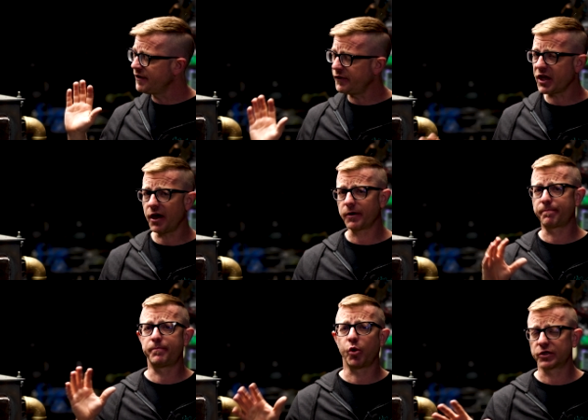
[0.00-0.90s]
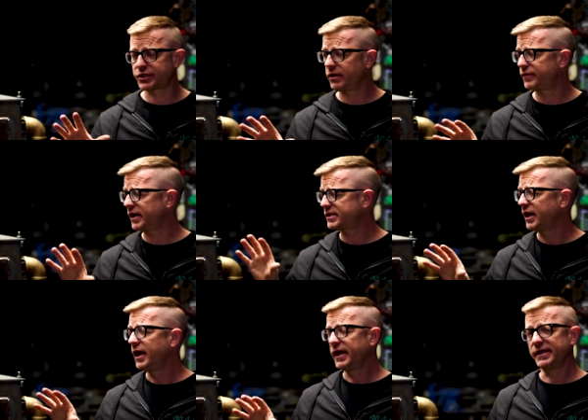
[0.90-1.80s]
And then the other portion of
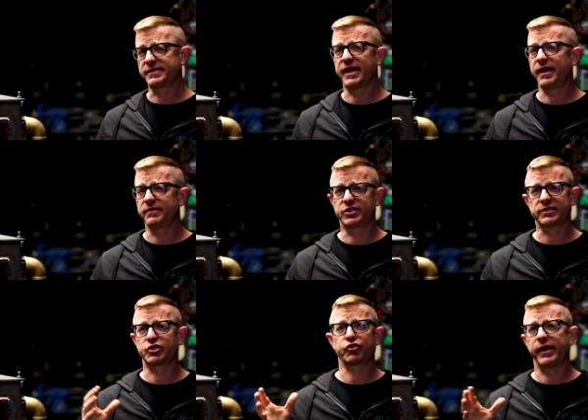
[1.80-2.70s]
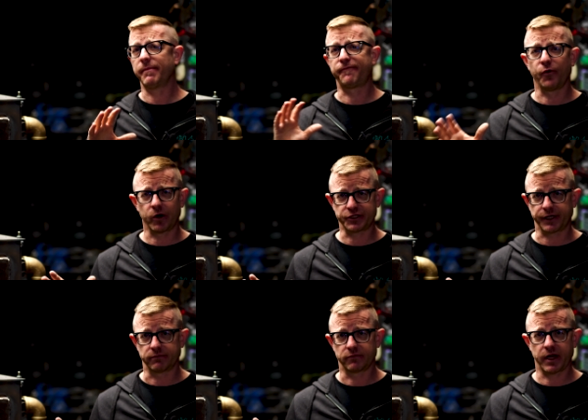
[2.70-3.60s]
this is that just straight up
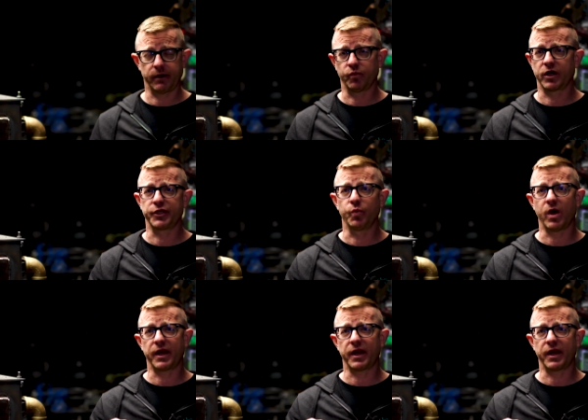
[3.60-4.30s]
forging, right, where you